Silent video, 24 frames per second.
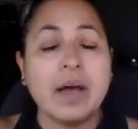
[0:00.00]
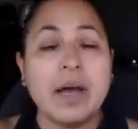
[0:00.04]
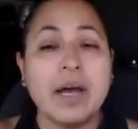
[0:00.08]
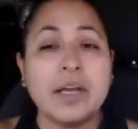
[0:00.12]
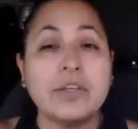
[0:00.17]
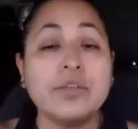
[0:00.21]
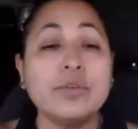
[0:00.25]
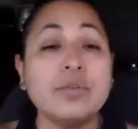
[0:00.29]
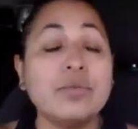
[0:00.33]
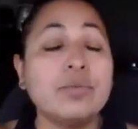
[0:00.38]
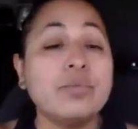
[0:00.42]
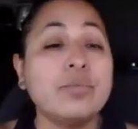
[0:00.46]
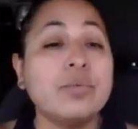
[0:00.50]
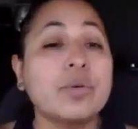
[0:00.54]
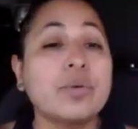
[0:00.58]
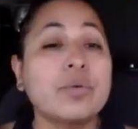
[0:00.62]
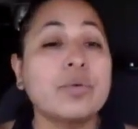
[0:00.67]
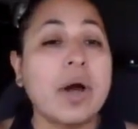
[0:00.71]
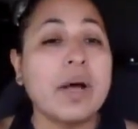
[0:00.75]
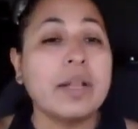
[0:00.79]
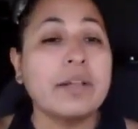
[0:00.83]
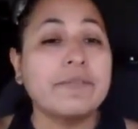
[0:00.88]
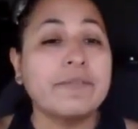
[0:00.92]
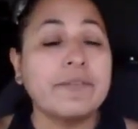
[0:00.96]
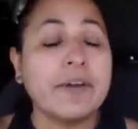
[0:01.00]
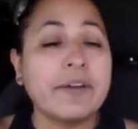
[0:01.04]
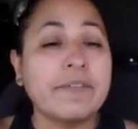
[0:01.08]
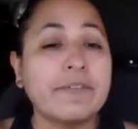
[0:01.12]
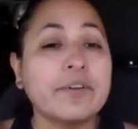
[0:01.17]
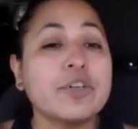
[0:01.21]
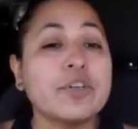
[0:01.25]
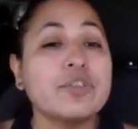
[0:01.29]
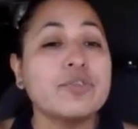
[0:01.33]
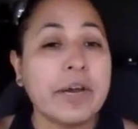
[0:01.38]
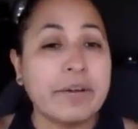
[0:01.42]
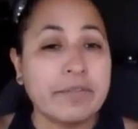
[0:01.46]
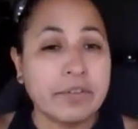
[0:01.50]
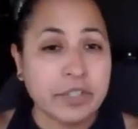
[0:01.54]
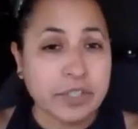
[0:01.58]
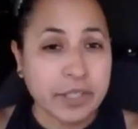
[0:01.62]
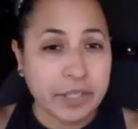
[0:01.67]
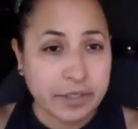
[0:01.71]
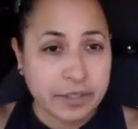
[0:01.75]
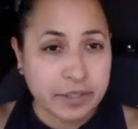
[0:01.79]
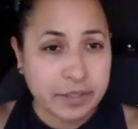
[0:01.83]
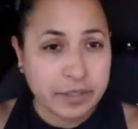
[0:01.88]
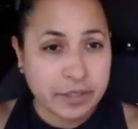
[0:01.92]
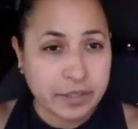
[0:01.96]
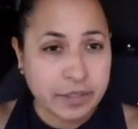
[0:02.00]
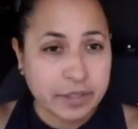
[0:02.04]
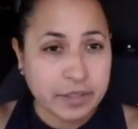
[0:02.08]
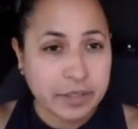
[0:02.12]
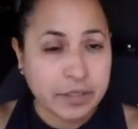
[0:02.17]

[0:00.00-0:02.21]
you would qualify for a driver's license.